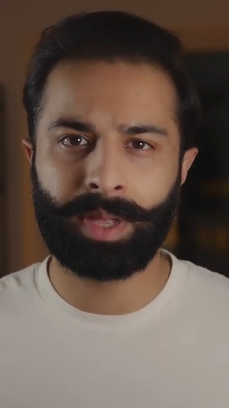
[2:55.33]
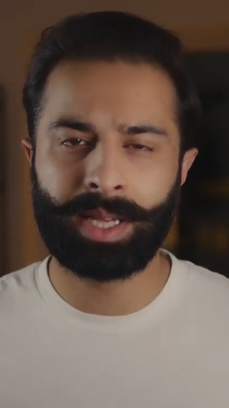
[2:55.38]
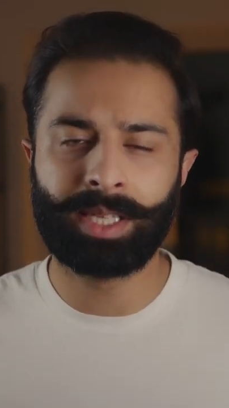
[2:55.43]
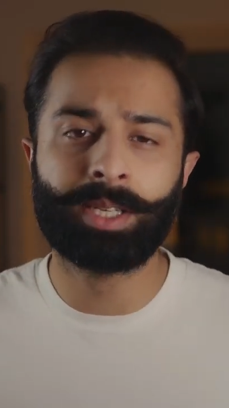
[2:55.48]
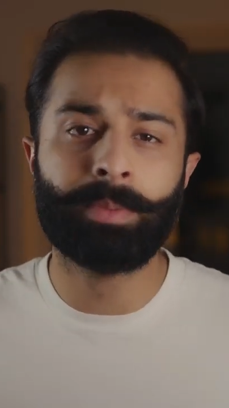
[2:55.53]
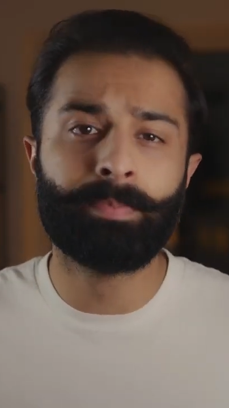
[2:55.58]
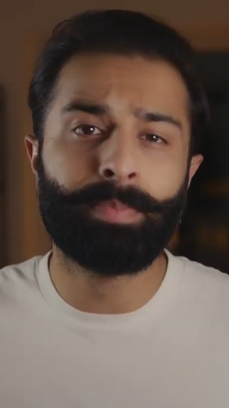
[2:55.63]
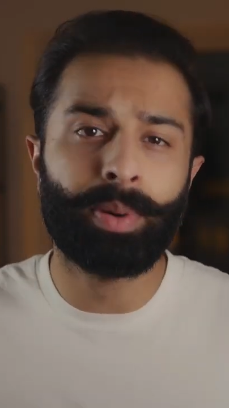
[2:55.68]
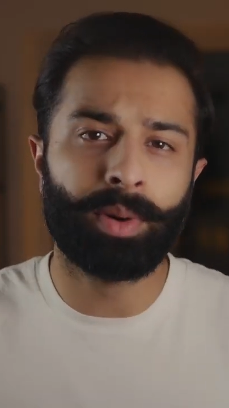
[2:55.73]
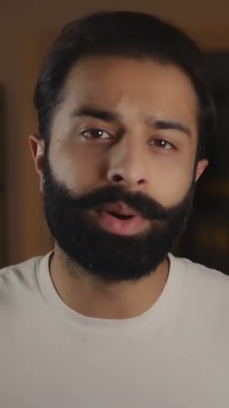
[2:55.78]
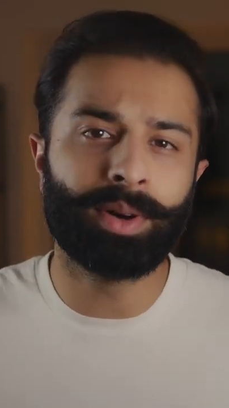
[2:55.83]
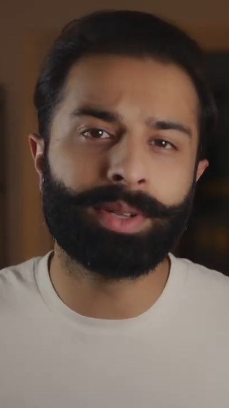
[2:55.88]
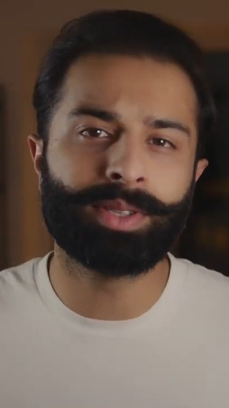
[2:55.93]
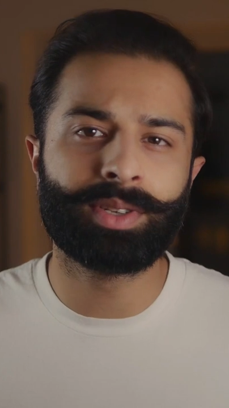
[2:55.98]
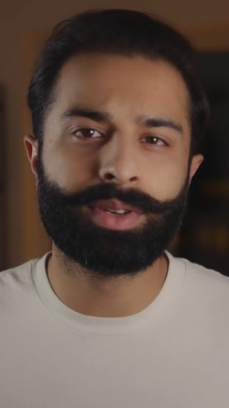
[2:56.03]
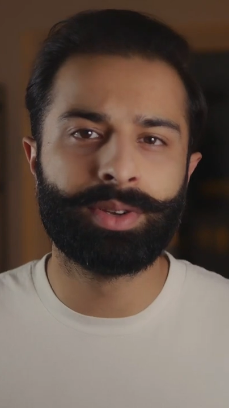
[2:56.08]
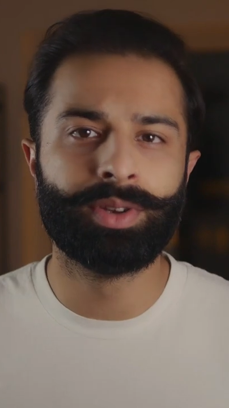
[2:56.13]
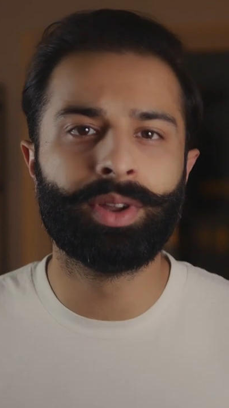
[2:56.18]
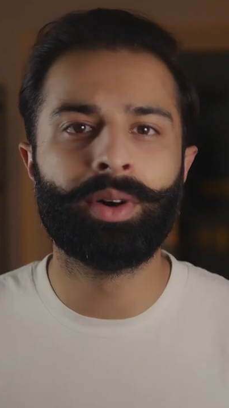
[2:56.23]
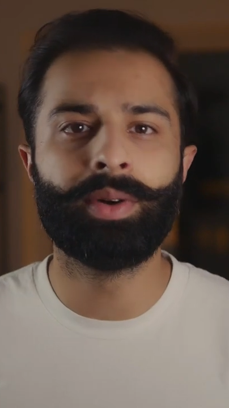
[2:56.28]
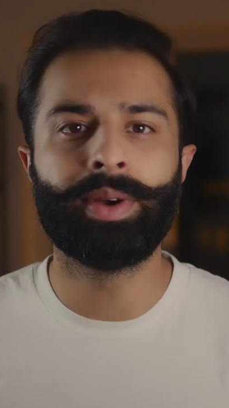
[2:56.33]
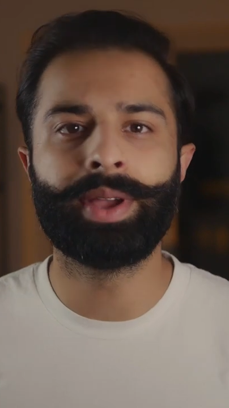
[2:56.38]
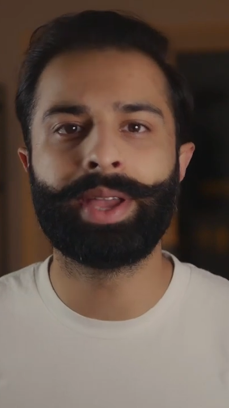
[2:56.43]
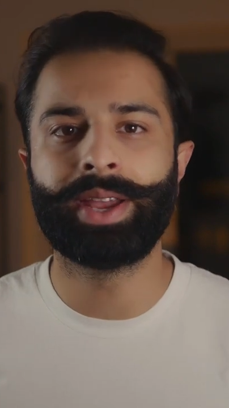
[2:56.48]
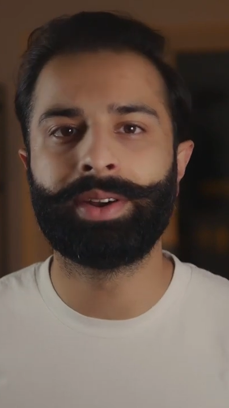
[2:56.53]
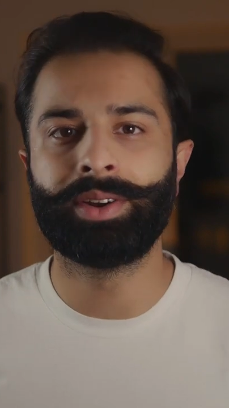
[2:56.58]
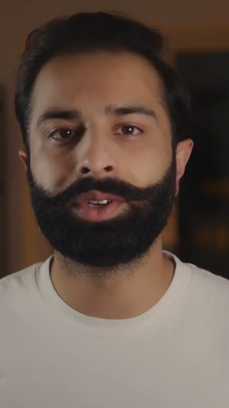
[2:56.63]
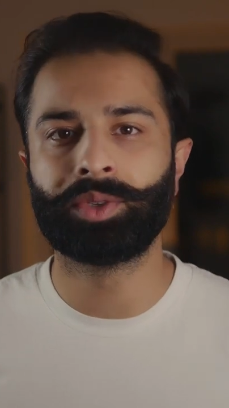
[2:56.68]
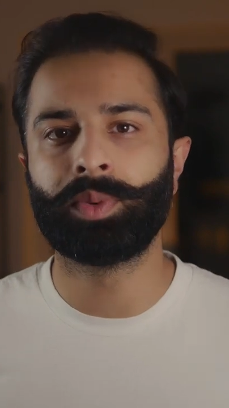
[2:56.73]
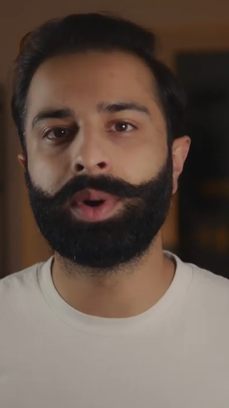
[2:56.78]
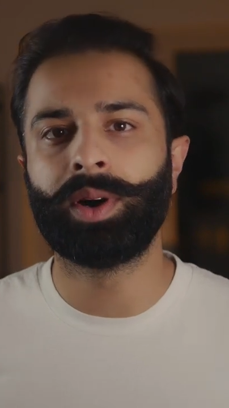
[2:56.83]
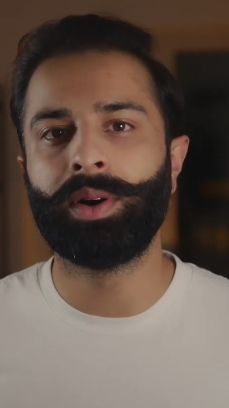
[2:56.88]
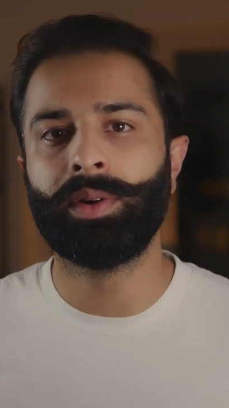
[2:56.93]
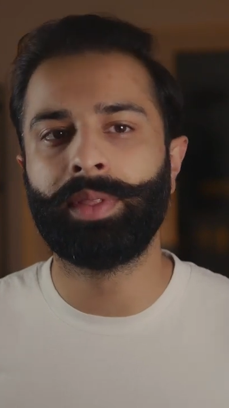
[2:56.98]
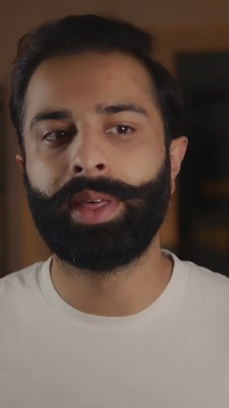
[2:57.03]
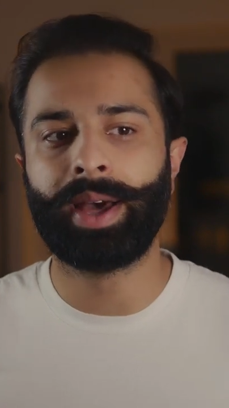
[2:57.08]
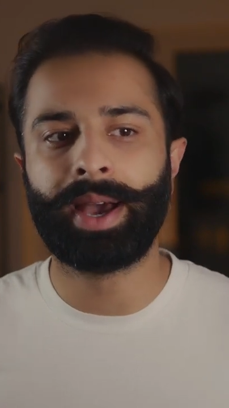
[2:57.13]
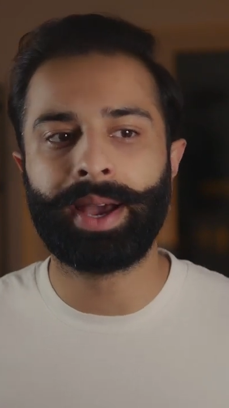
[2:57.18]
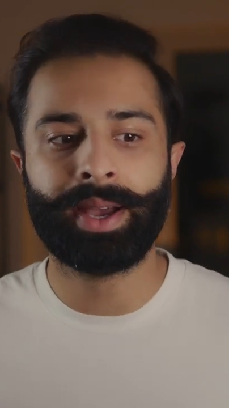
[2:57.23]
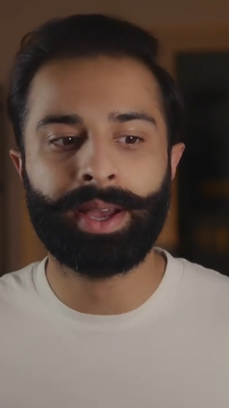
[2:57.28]
It's important to note here as
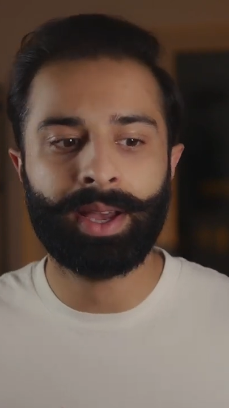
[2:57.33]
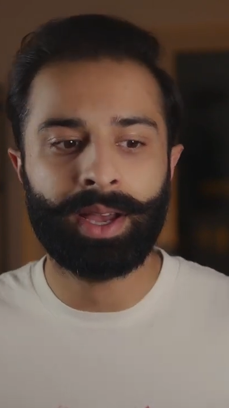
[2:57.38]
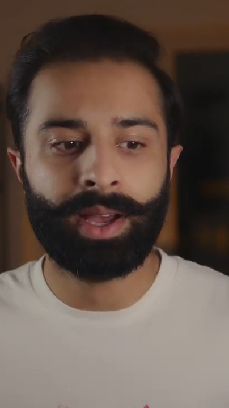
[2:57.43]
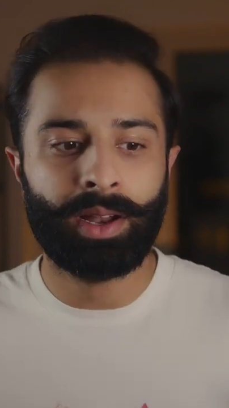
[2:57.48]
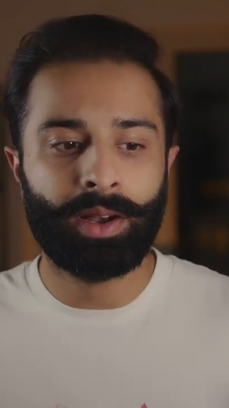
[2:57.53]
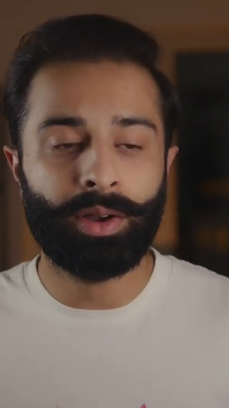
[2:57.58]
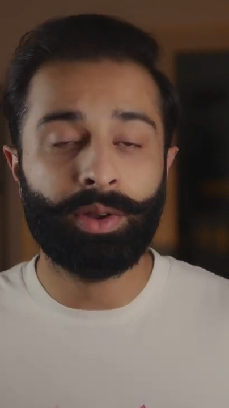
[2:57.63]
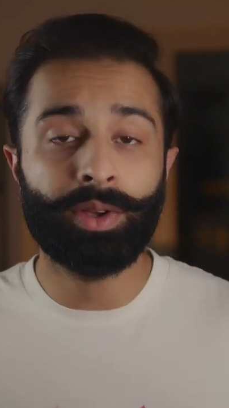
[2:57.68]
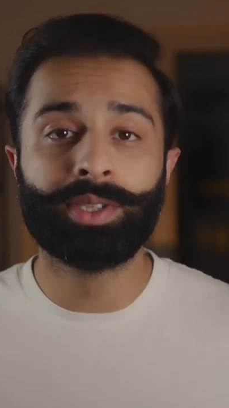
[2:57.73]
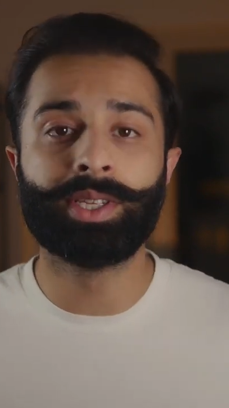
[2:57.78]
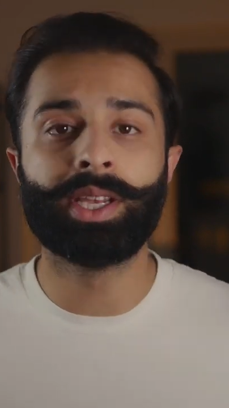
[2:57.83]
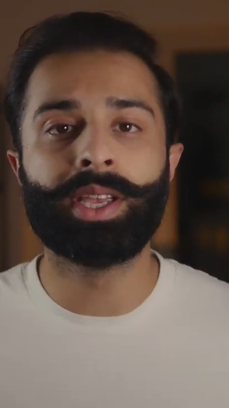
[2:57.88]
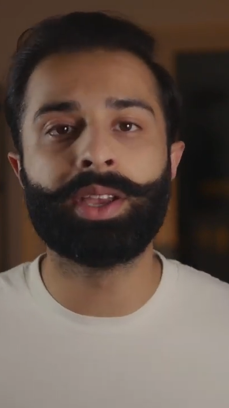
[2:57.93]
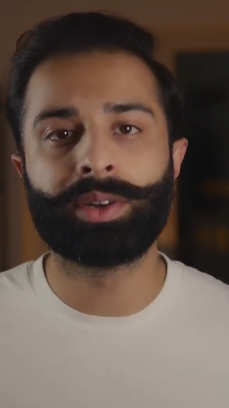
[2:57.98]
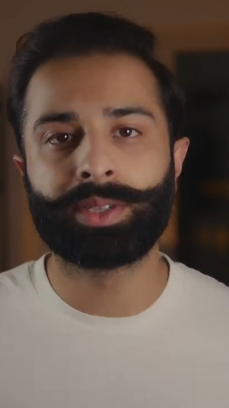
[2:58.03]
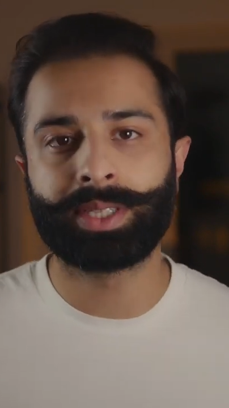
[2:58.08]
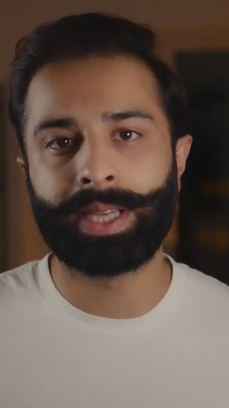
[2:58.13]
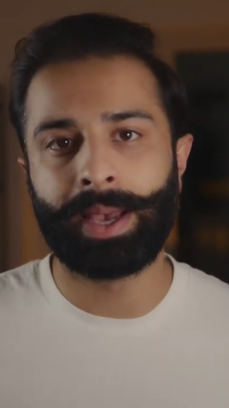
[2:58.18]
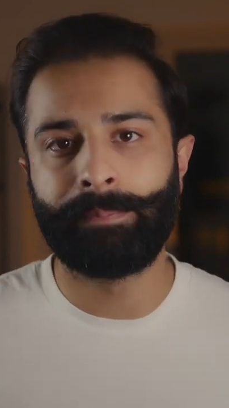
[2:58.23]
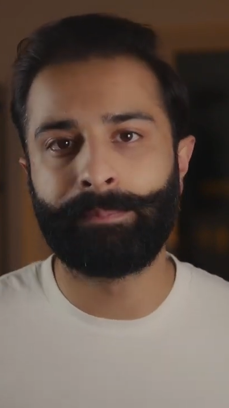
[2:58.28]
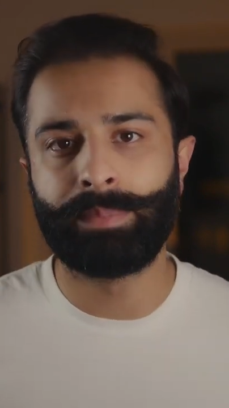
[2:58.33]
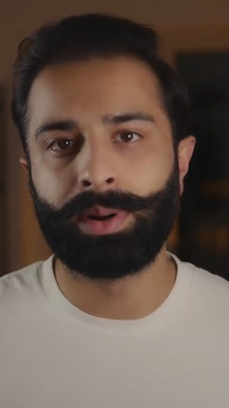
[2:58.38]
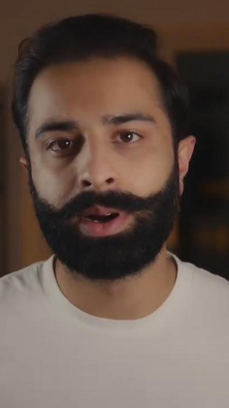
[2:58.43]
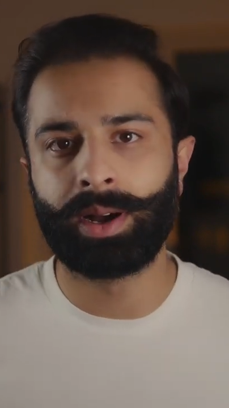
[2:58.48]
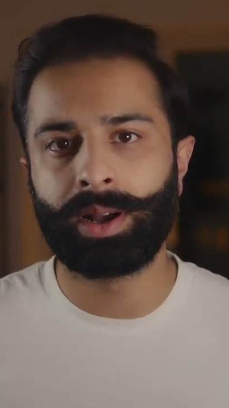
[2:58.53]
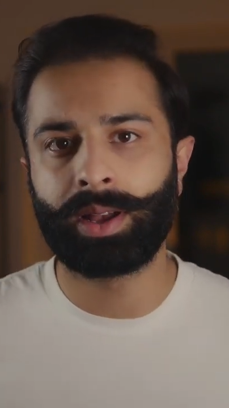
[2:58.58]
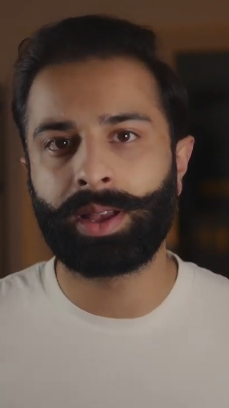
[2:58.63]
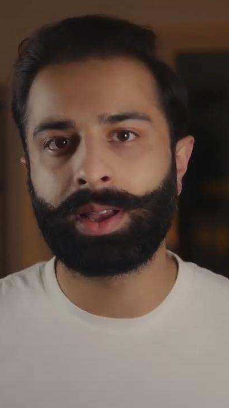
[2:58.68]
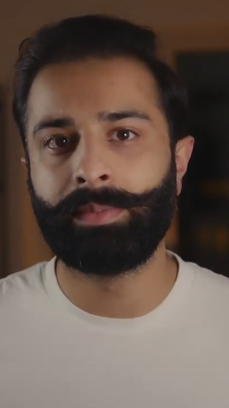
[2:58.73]
well that losing your temper